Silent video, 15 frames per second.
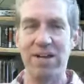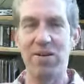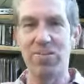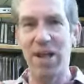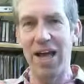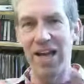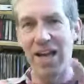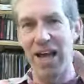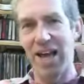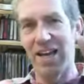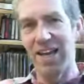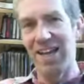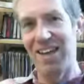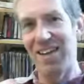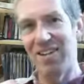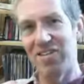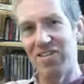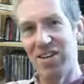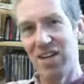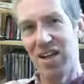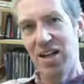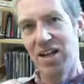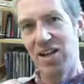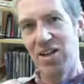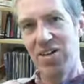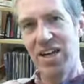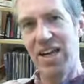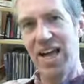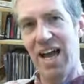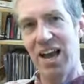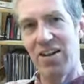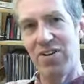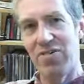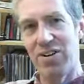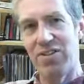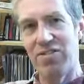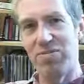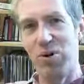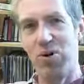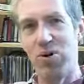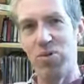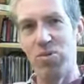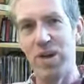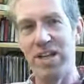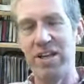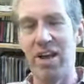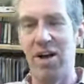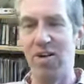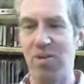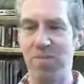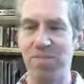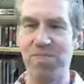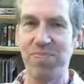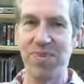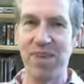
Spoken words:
and the black cat is looking out of a small window,